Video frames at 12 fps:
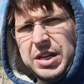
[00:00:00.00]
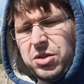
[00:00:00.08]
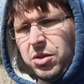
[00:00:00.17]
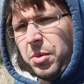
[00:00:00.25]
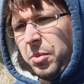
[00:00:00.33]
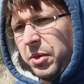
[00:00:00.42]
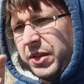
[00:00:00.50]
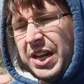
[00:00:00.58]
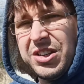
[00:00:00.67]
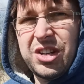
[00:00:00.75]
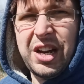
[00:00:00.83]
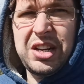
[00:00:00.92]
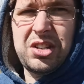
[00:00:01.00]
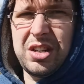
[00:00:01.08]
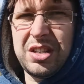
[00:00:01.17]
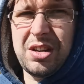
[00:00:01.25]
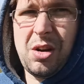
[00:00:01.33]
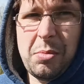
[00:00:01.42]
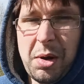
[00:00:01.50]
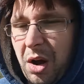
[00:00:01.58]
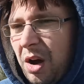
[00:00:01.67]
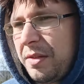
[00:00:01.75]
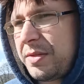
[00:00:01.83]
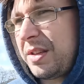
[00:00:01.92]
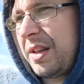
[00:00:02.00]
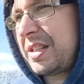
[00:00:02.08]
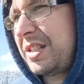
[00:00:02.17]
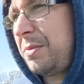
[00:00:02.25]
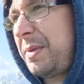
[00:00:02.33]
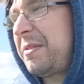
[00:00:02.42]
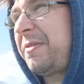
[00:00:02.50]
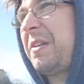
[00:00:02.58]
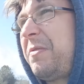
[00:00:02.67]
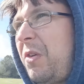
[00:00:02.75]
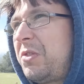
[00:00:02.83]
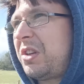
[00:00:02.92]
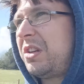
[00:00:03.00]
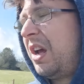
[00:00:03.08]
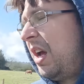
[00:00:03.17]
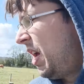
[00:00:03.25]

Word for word: into at the moment. The insulation is still on my hives. They're still being fed fondant.